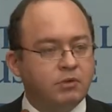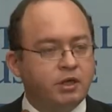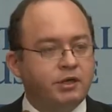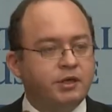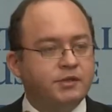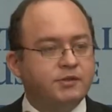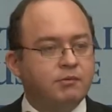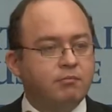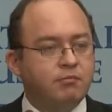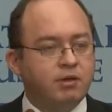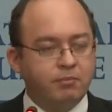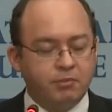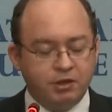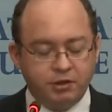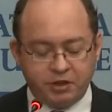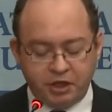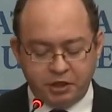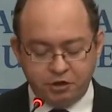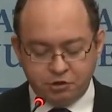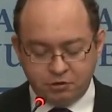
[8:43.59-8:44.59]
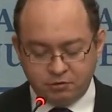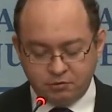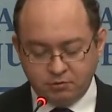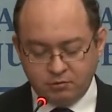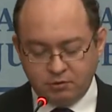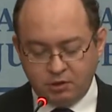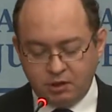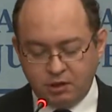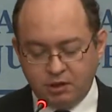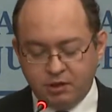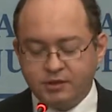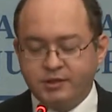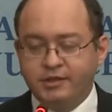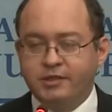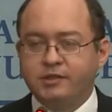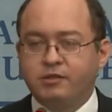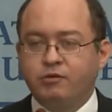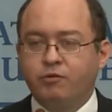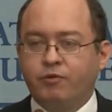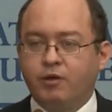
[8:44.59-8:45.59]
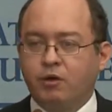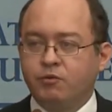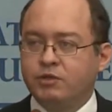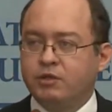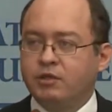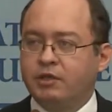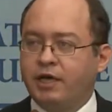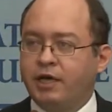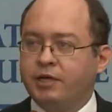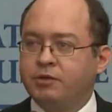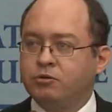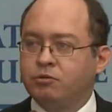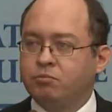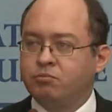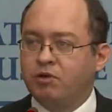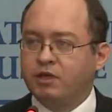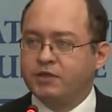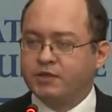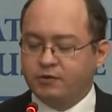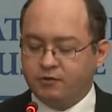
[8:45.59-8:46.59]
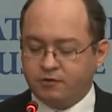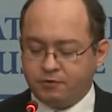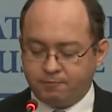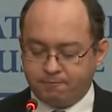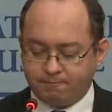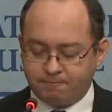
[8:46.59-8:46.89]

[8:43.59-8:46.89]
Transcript: in its implementation since 2009 to present.